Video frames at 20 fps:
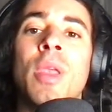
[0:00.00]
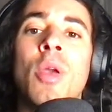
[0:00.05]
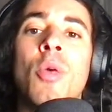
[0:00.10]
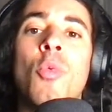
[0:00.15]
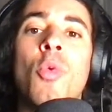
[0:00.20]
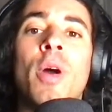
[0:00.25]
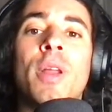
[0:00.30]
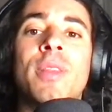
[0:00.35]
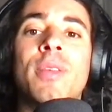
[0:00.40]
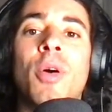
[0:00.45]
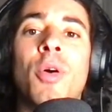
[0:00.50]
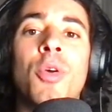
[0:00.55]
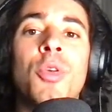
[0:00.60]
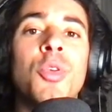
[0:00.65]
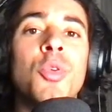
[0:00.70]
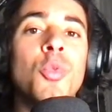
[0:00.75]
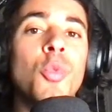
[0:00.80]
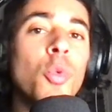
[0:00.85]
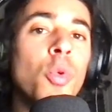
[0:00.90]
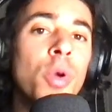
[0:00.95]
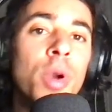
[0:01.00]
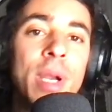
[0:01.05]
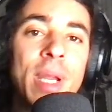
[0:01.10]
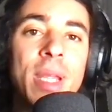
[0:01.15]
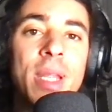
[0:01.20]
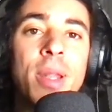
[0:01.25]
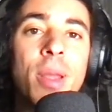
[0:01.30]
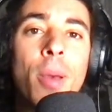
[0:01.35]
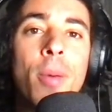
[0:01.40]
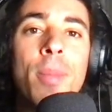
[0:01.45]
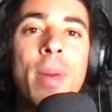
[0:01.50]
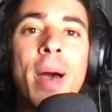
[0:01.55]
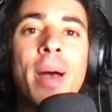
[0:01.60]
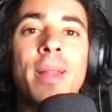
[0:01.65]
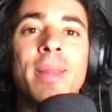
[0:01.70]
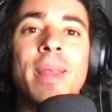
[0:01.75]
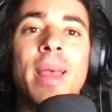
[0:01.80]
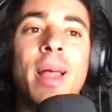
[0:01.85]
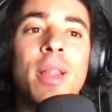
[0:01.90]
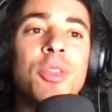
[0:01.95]
What are you worried
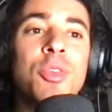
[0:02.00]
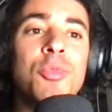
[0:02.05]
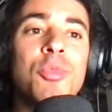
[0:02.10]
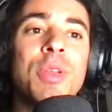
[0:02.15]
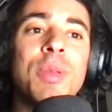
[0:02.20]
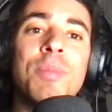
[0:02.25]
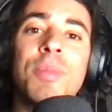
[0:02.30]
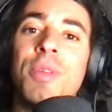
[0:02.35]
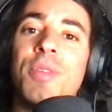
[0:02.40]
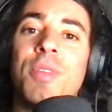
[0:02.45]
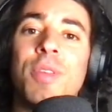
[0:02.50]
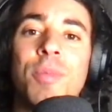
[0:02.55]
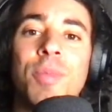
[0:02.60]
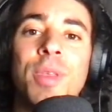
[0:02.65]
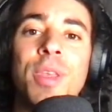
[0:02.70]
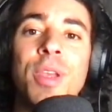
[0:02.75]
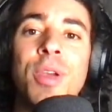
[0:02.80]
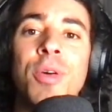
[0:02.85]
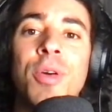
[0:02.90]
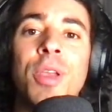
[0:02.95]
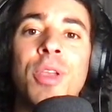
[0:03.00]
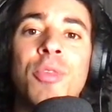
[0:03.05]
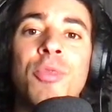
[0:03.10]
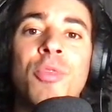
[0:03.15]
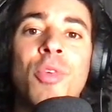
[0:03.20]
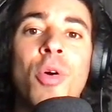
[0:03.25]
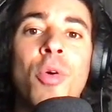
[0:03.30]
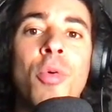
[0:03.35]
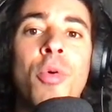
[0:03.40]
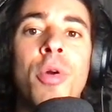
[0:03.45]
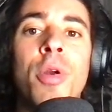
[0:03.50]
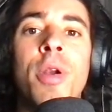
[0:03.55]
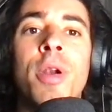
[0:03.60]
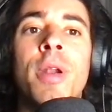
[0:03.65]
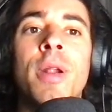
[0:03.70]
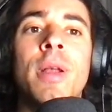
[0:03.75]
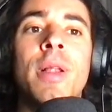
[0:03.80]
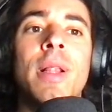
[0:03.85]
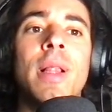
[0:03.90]
about Elden Ring PvP going forward?